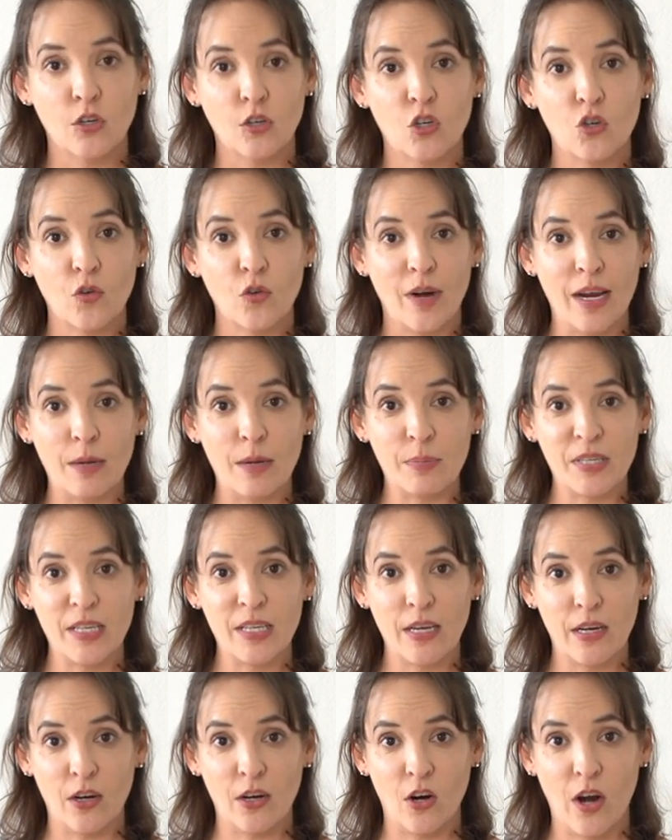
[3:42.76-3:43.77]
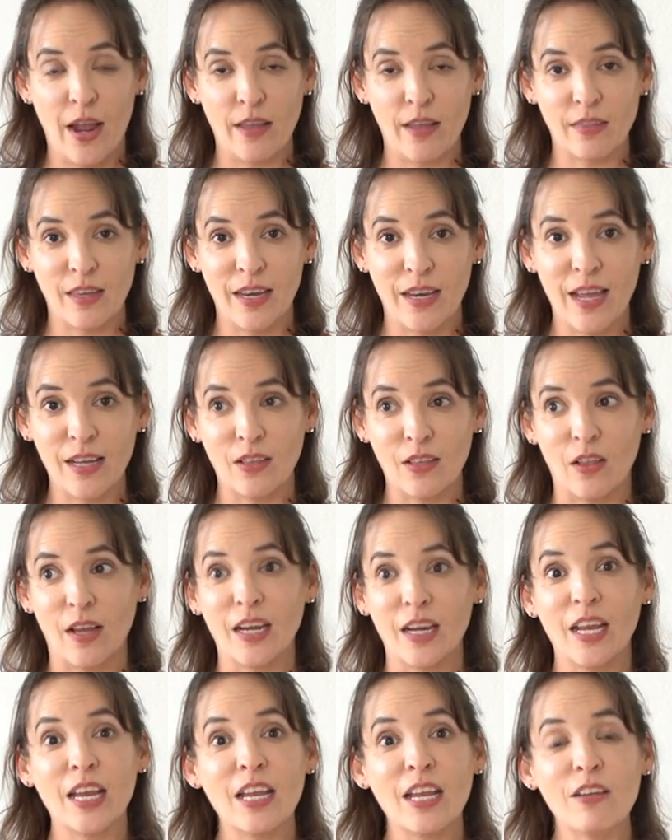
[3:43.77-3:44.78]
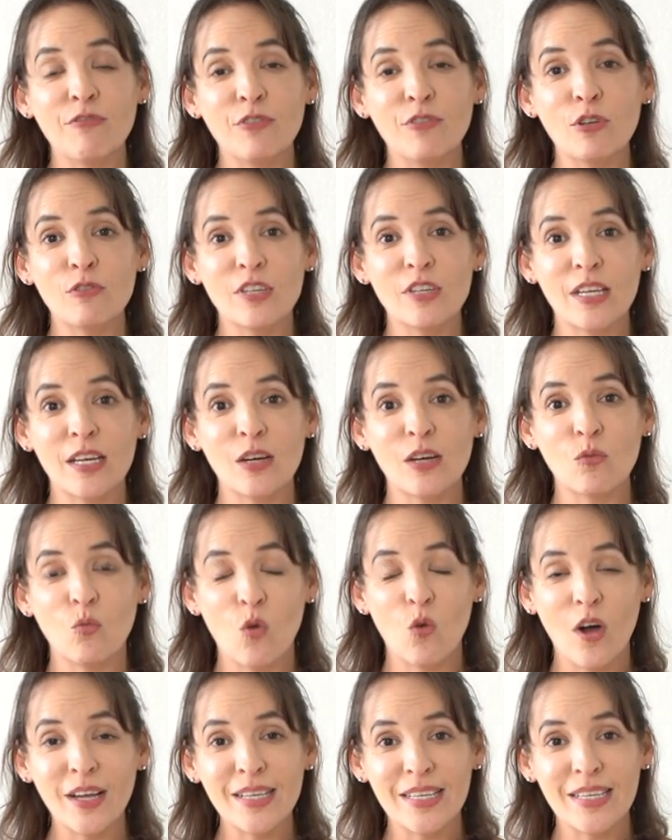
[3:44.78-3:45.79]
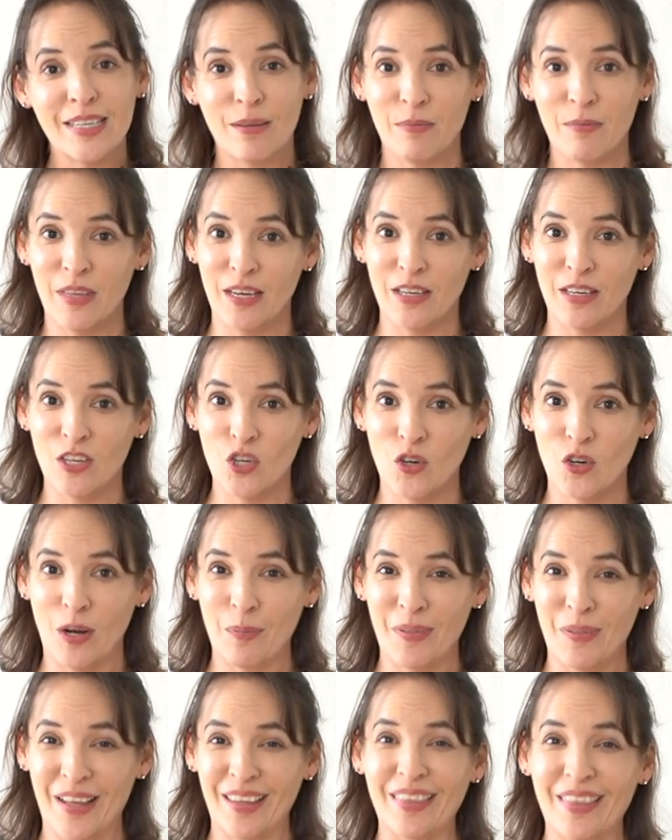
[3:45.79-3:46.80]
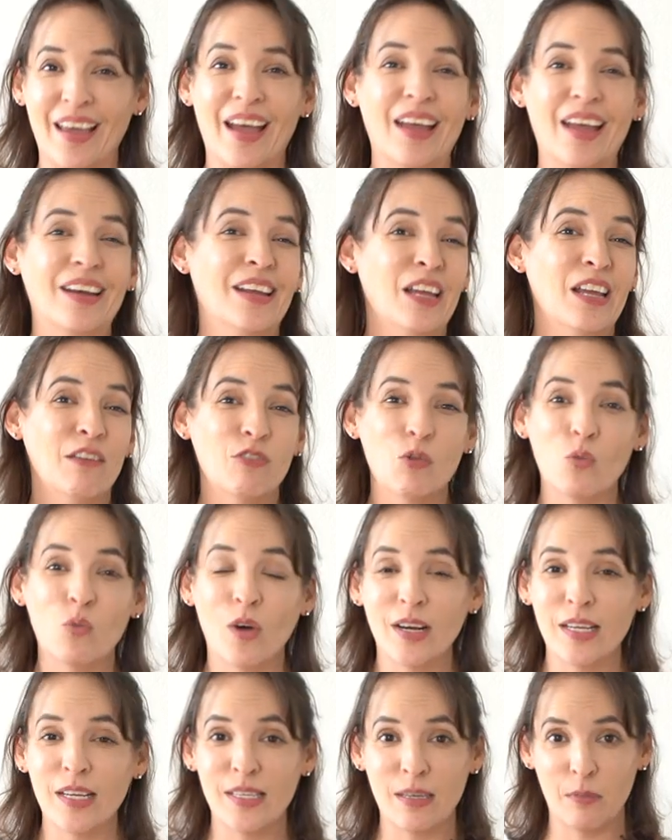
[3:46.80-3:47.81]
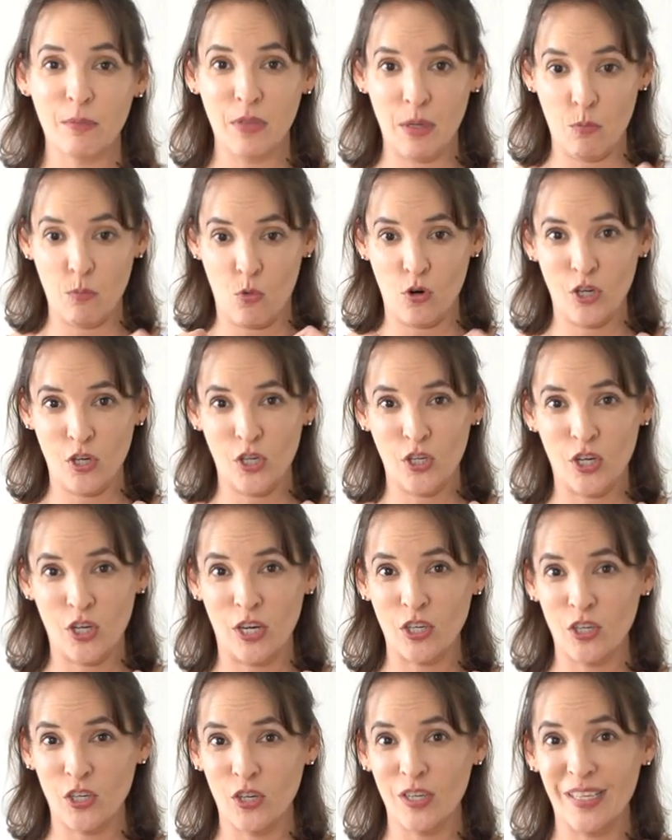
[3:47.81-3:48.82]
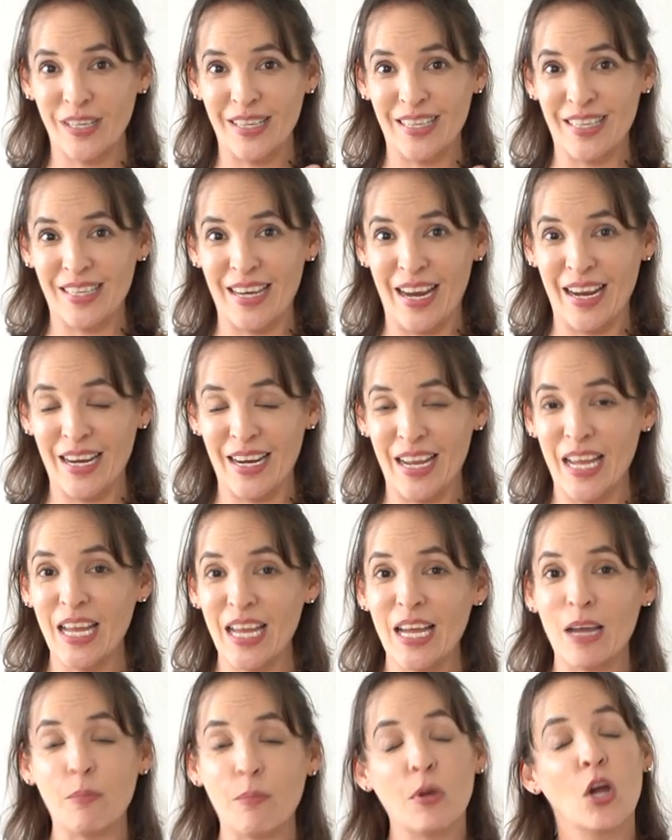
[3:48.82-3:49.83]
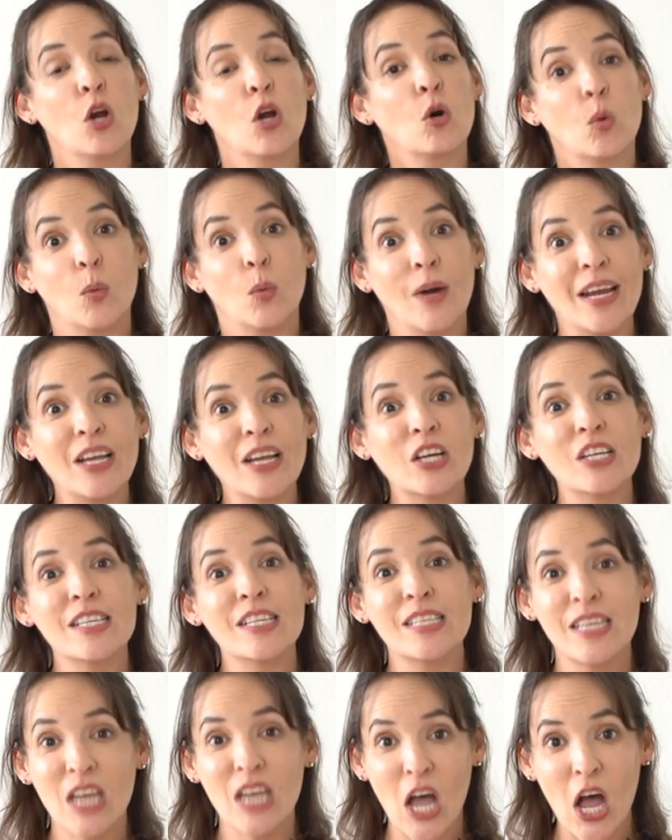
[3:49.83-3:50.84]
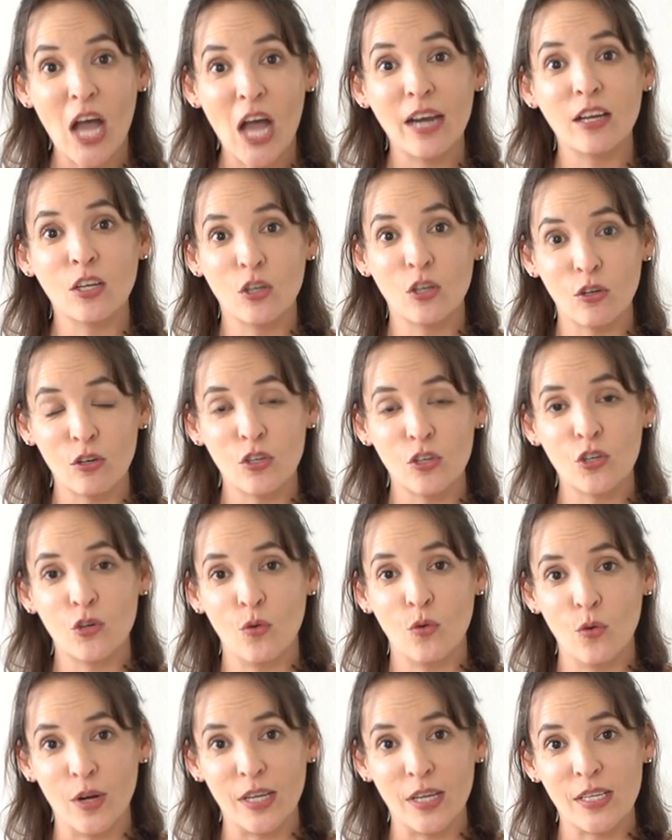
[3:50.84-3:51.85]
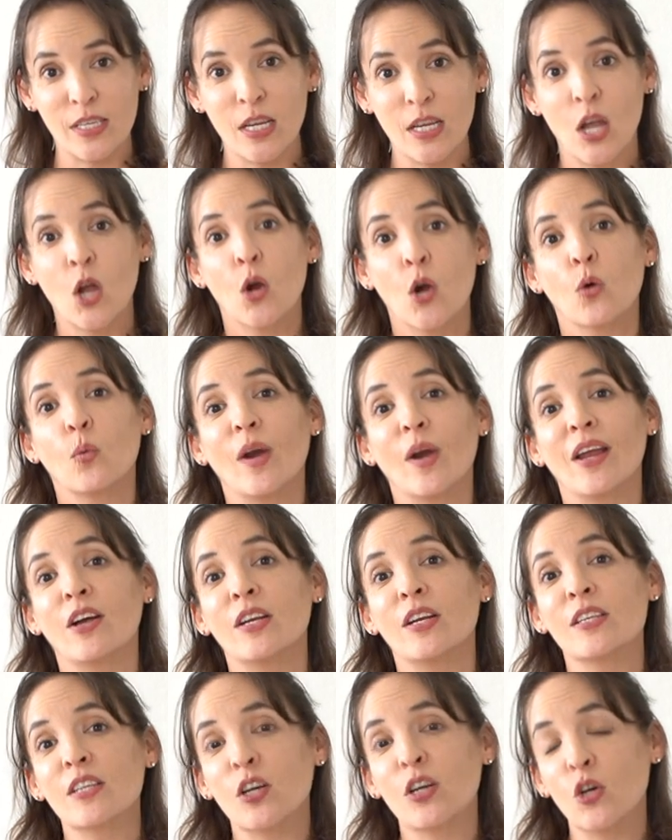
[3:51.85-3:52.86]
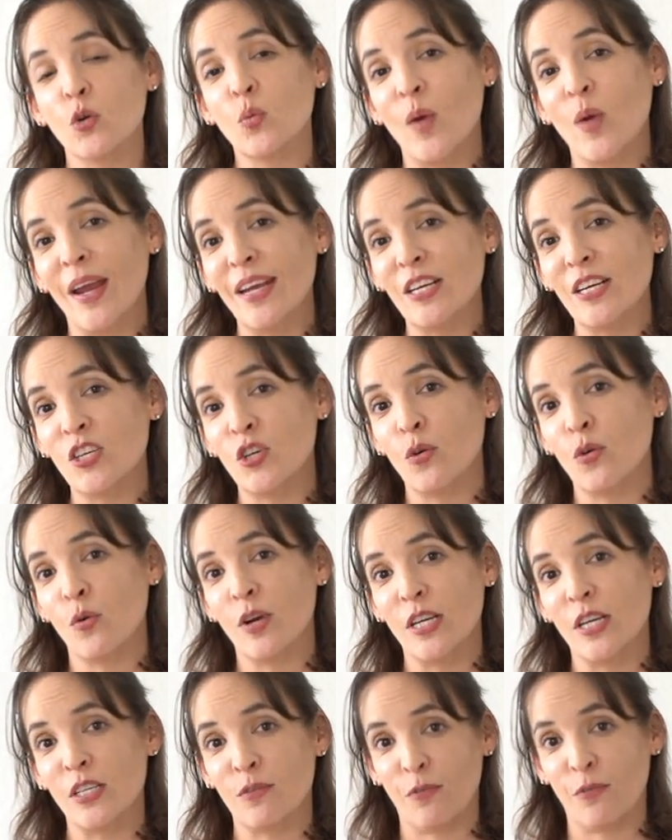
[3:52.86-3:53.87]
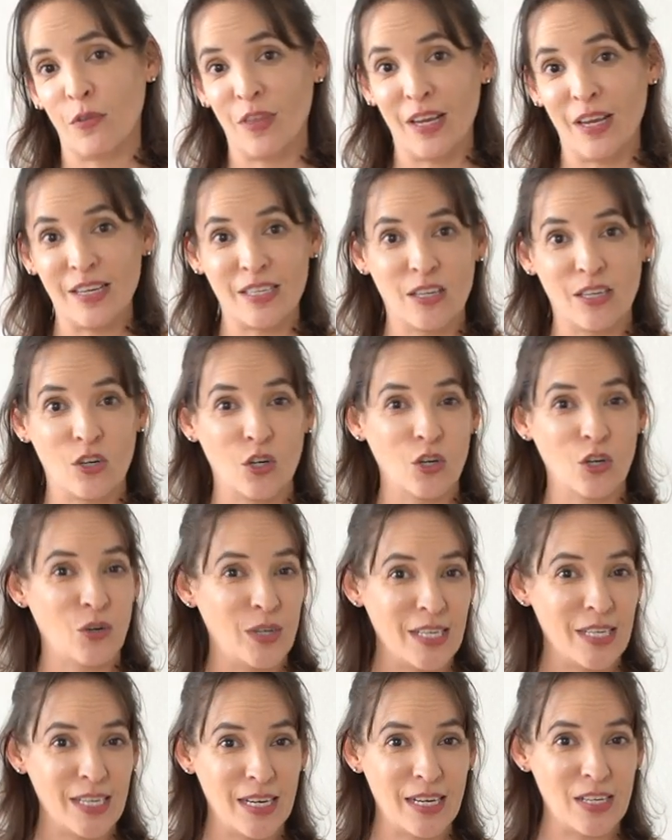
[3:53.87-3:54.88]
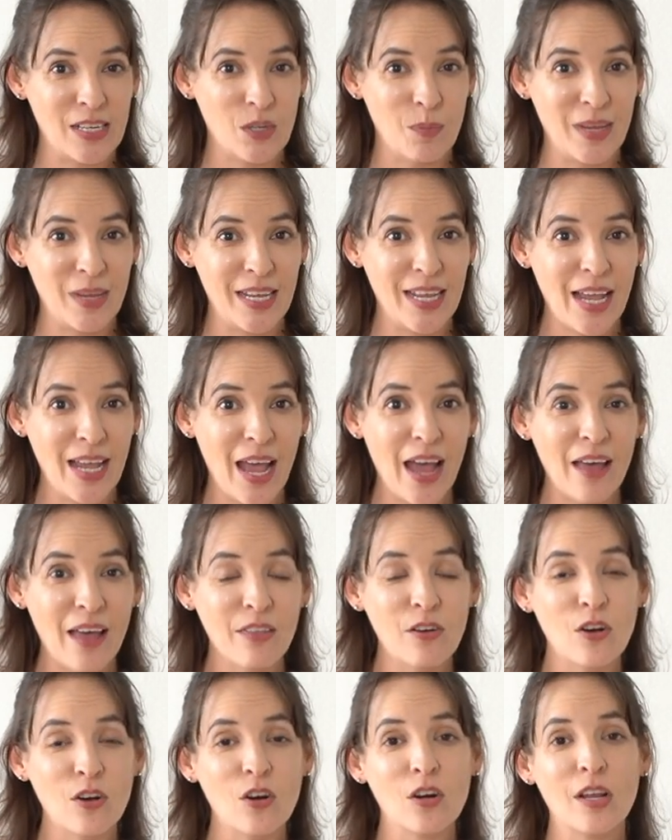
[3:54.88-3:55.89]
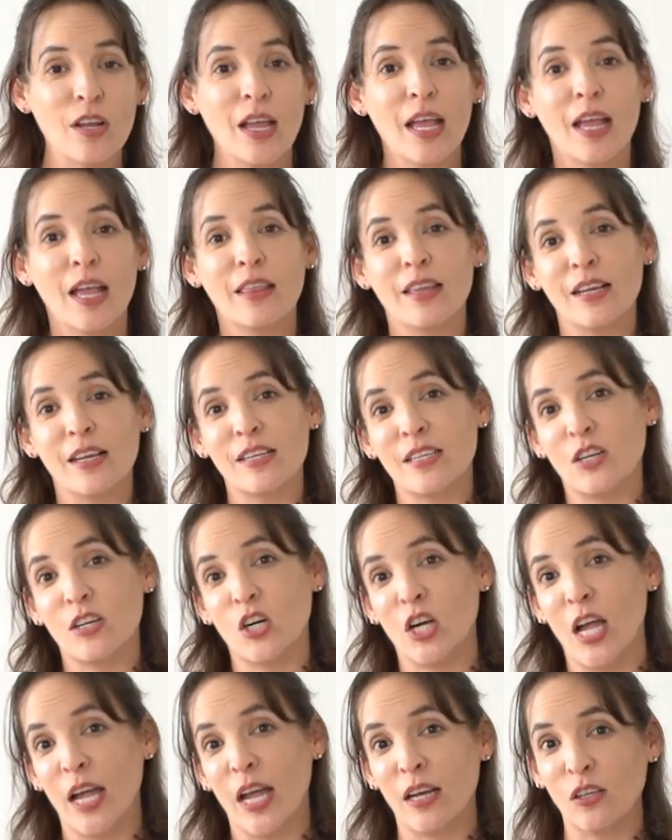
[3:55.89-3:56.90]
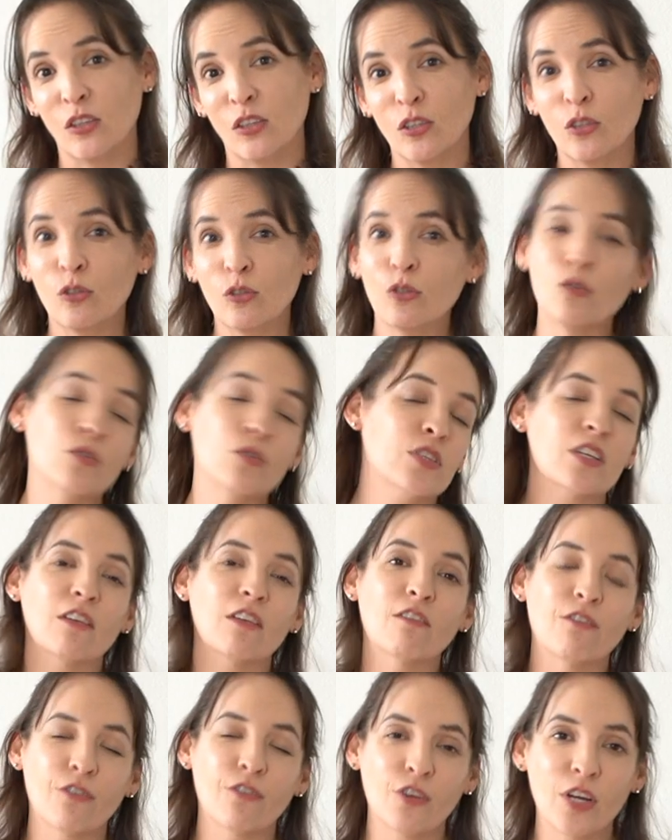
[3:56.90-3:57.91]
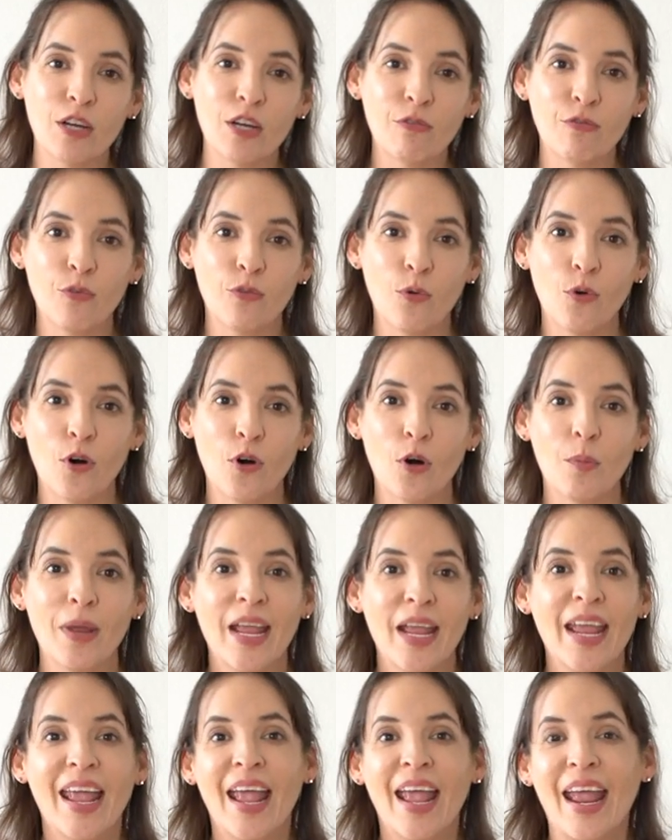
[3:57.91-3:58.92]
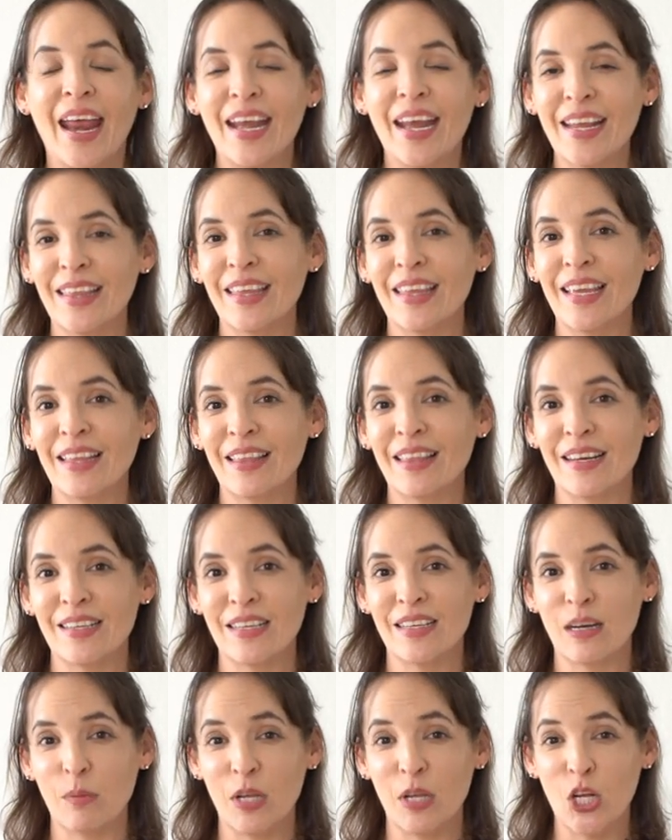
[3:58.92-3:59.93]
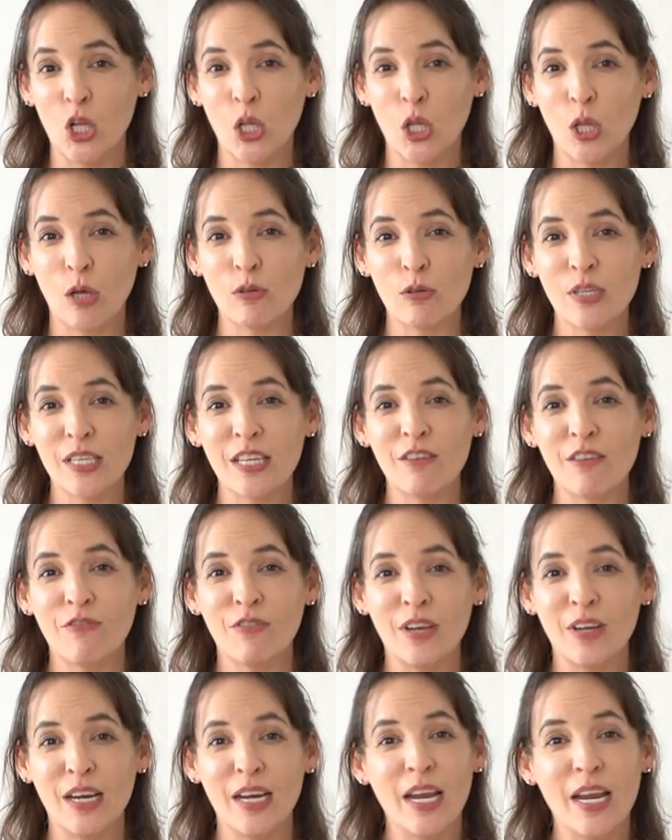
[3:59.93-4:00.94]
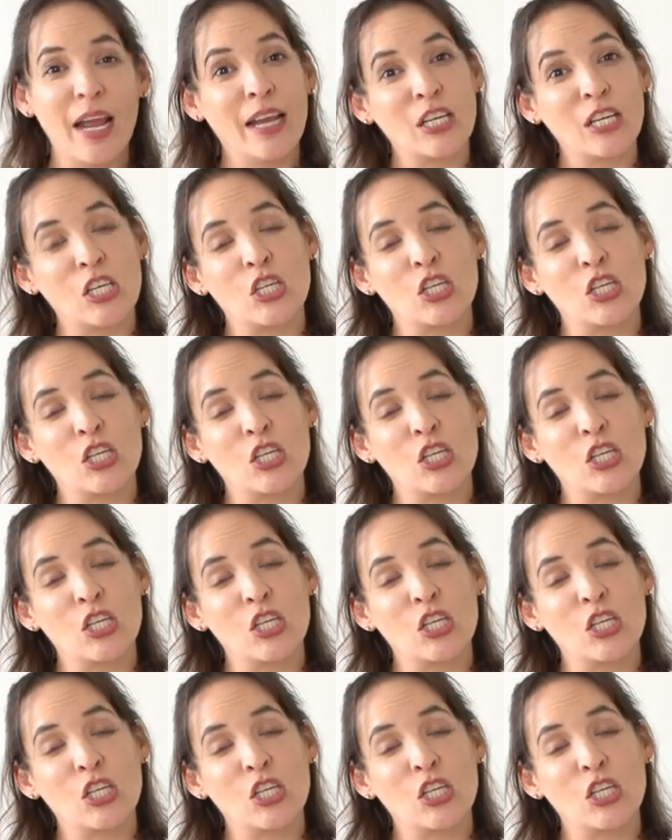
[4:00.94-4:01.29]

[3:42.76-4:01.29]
drapes here at the neckline. If you didn't want something to drape like that, if you wanted something more structured to stand up, rayon is not a good choice. Rayon is a great choice for things that are going to need to be gathered, things that are kind of loose and free form, anything that is going to be closely fitted and